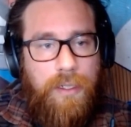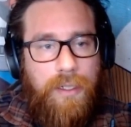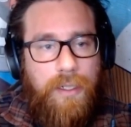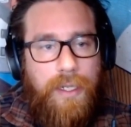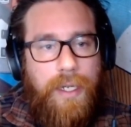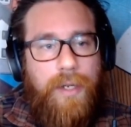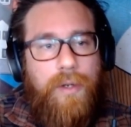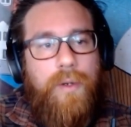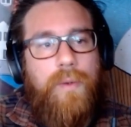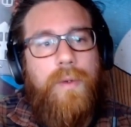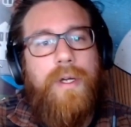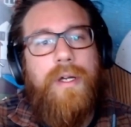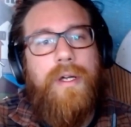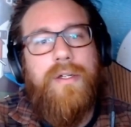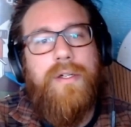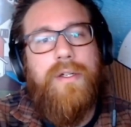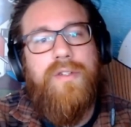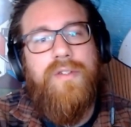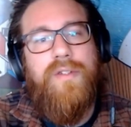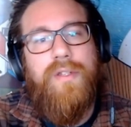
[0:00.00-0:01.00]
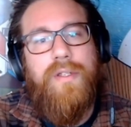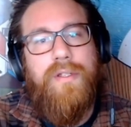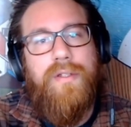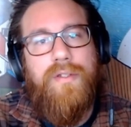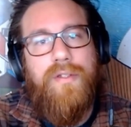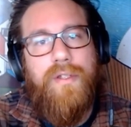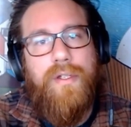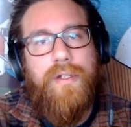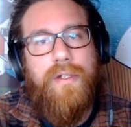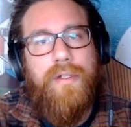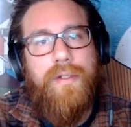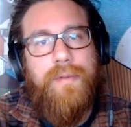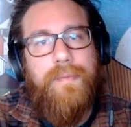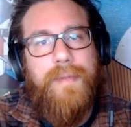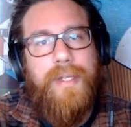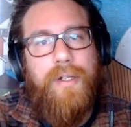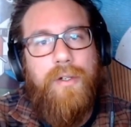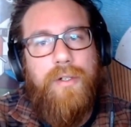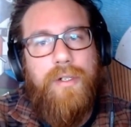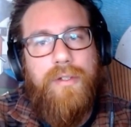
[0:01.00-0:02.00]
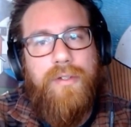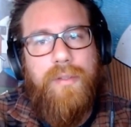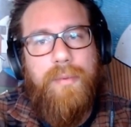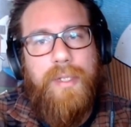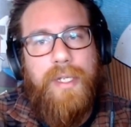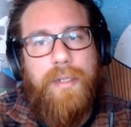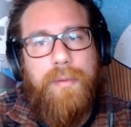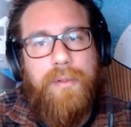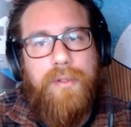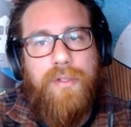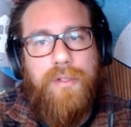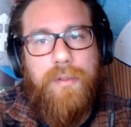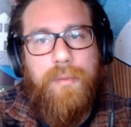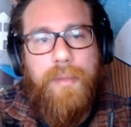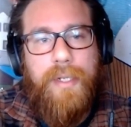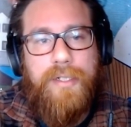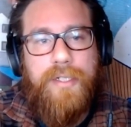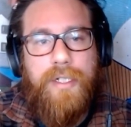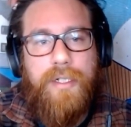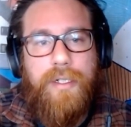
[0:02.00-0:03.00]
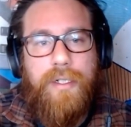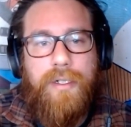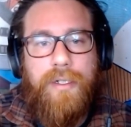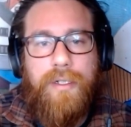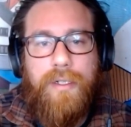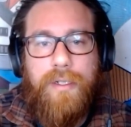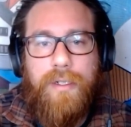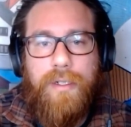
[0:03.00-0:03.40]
How it works. So in order to be able to measure